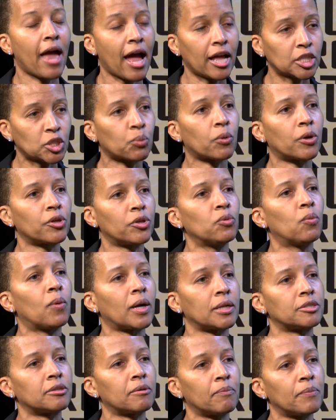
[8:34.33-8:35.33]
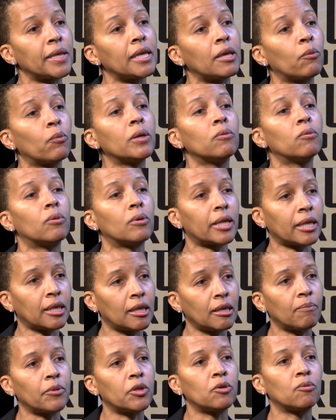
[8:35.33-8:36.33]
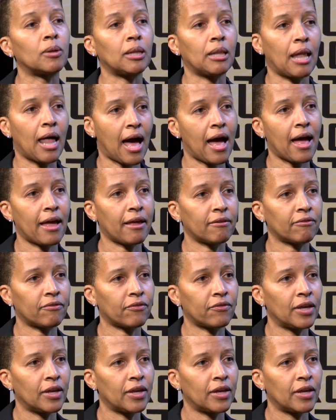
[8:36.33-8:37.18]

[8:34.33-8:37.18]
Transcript: that's where you want to be. We will keep you alive